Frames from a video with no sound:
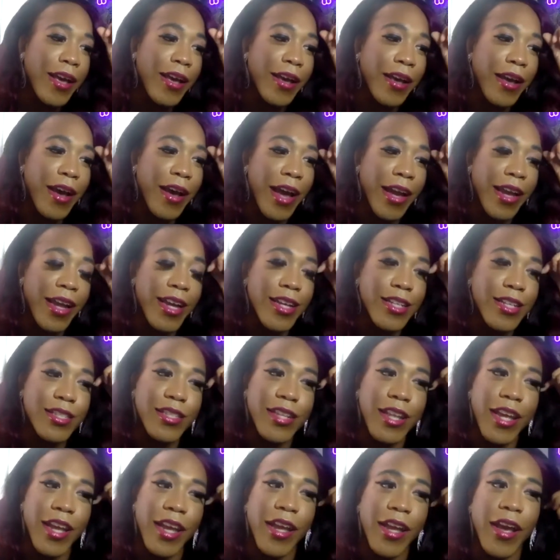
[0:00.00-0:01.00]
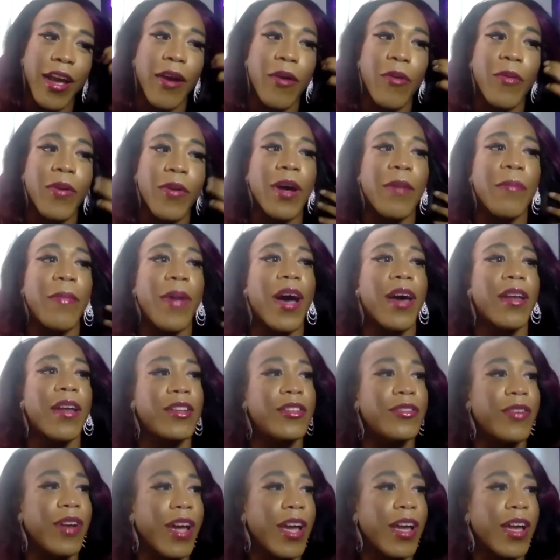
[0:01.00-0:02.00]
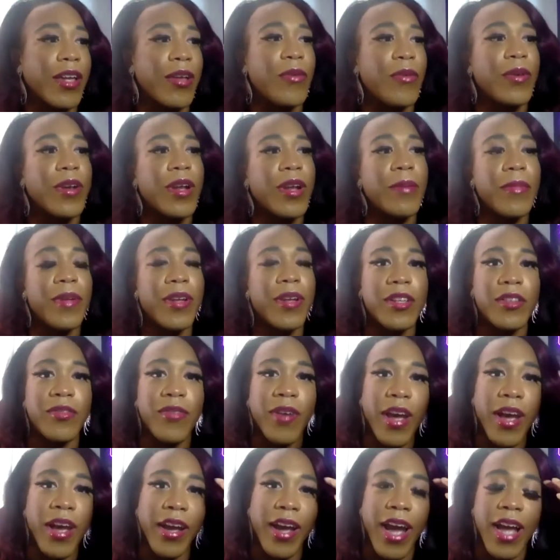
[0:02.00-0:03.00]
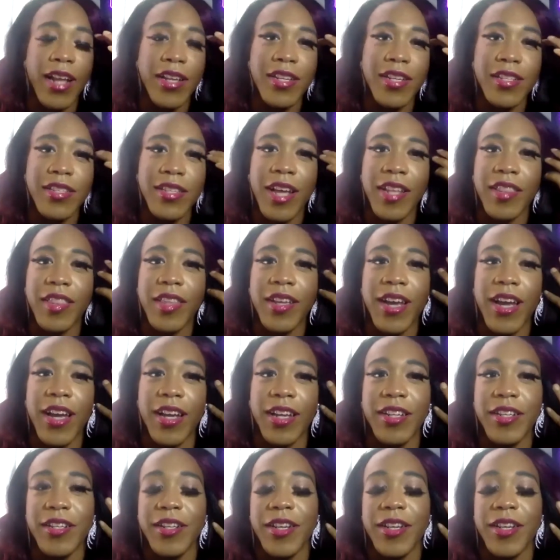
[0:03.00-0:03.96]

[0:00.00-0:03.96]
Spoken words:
guess when I'm out of drag and when I'm in drag, I think I can